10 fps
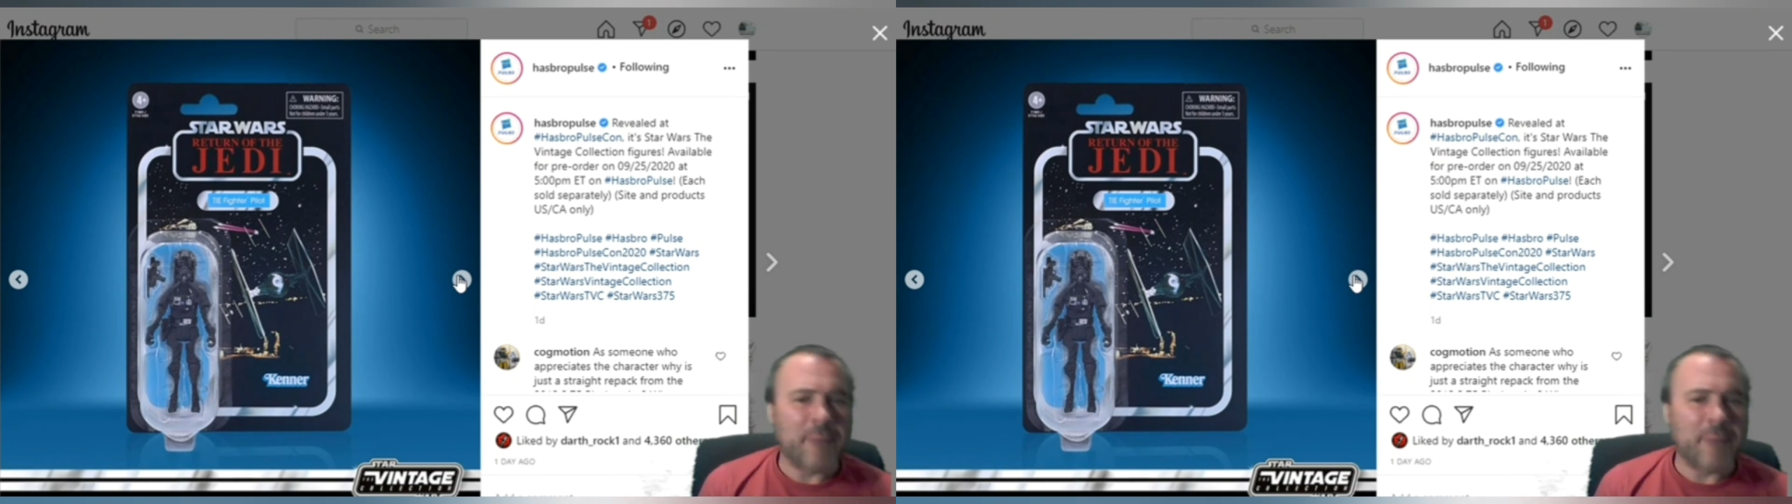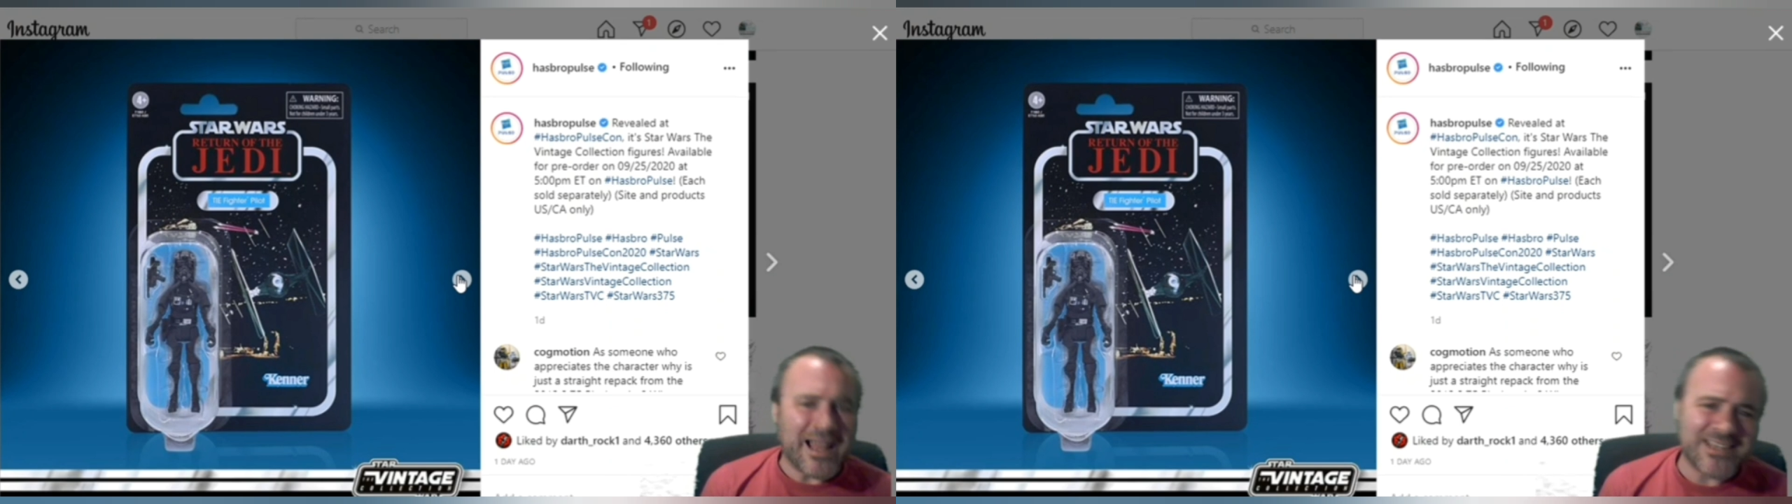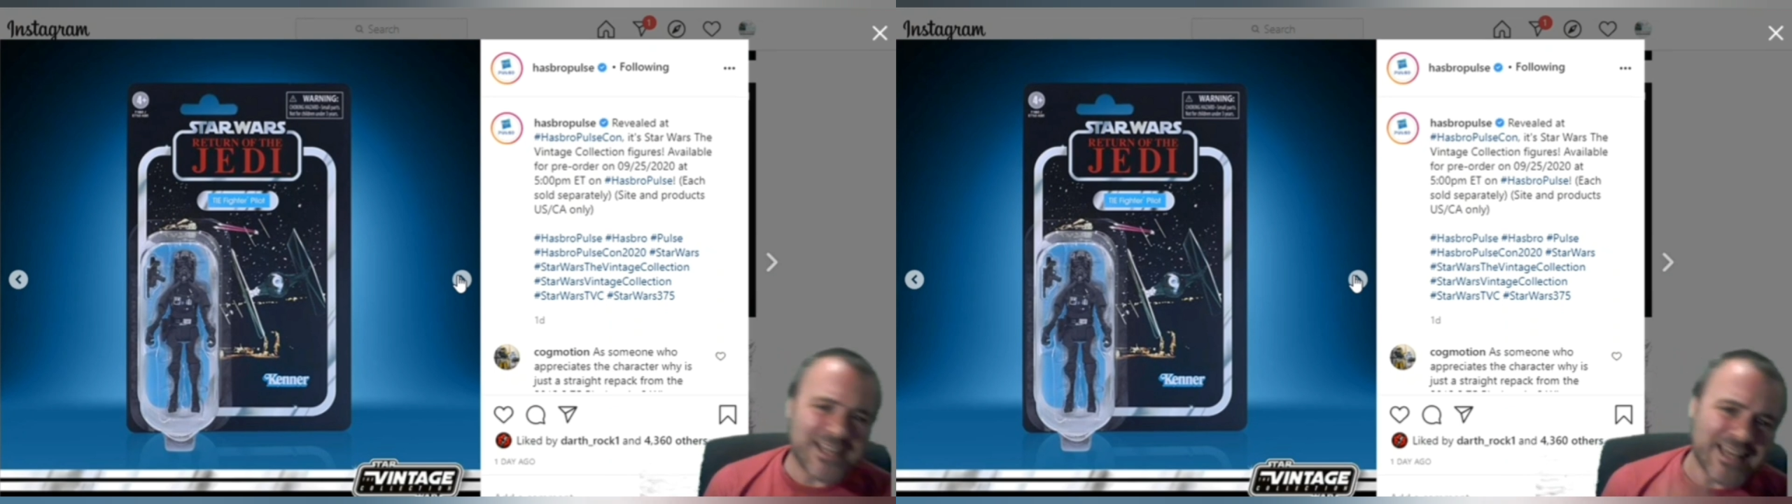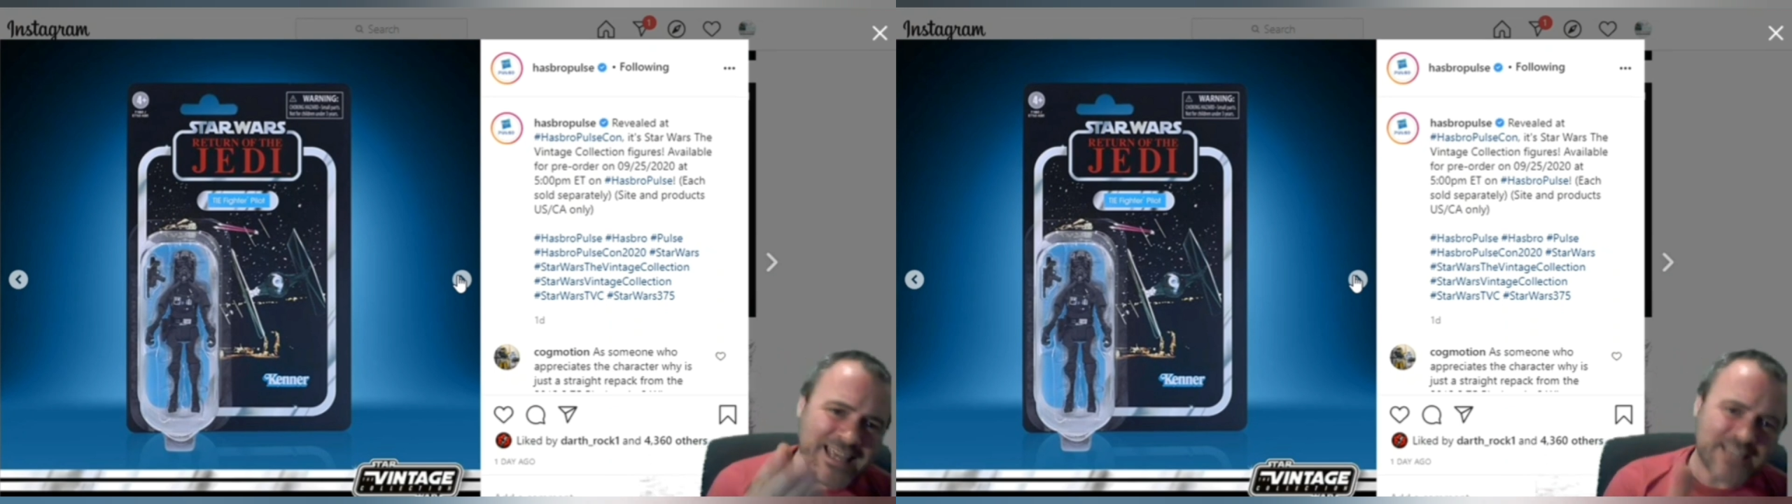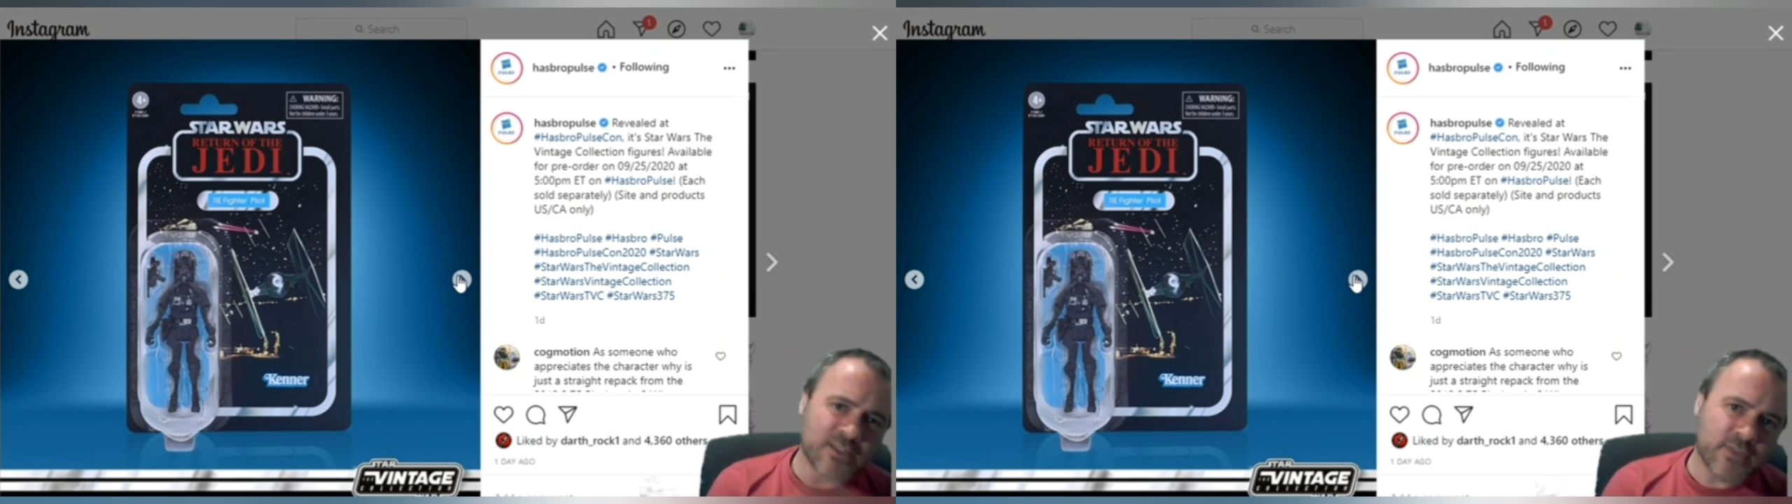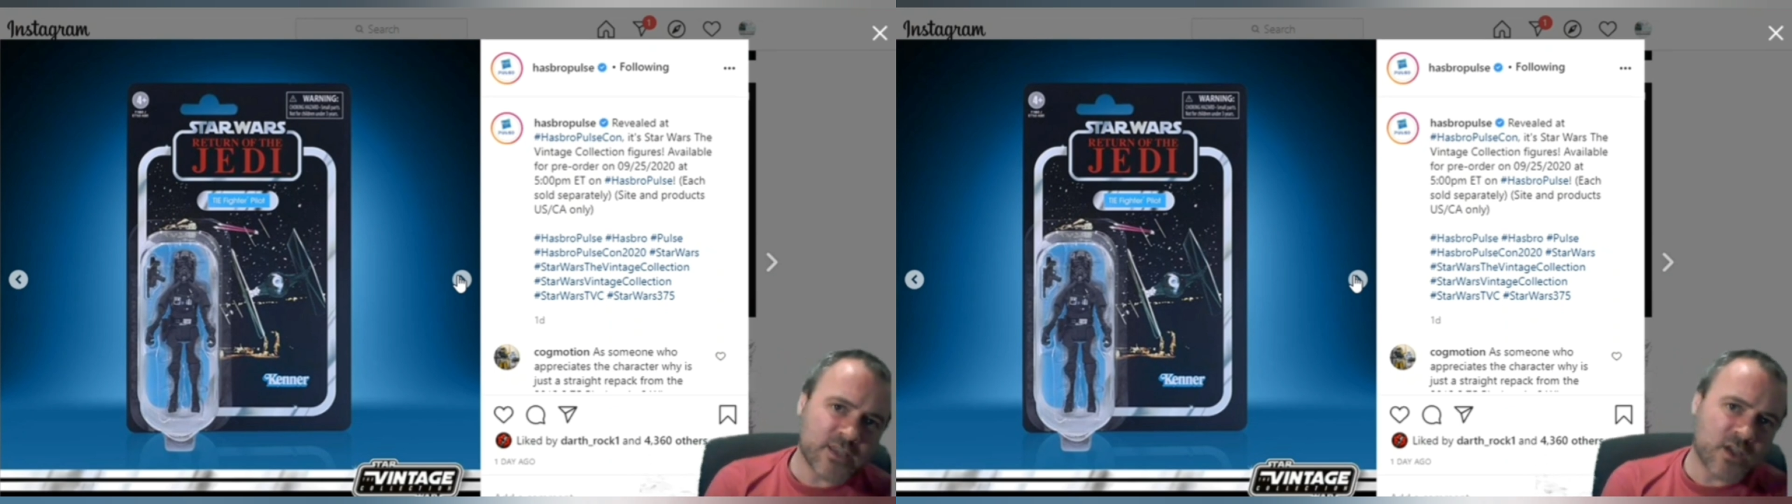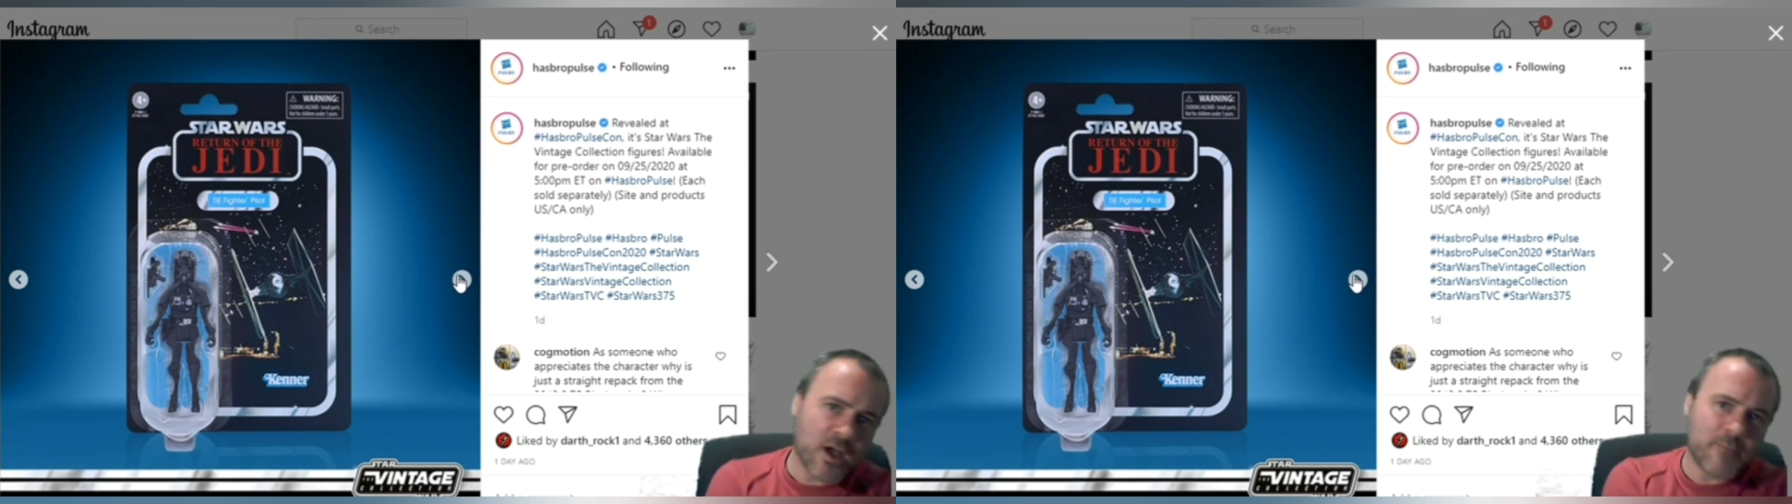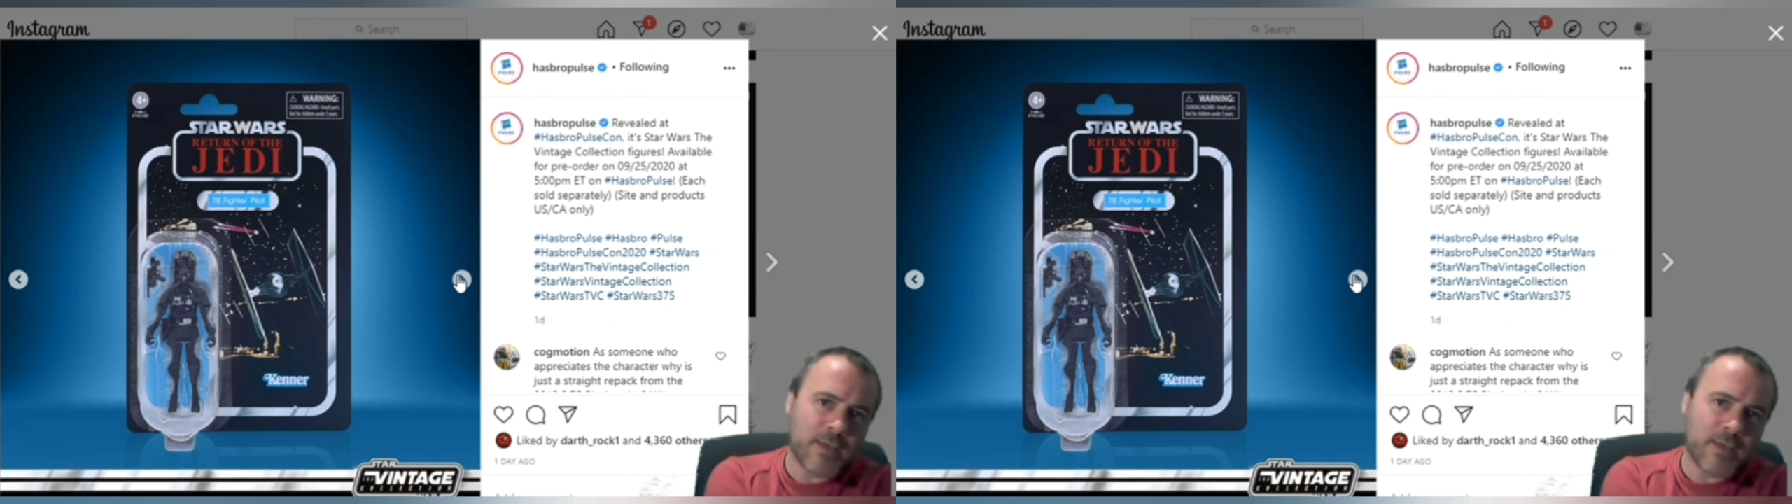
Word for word: badge at least on this card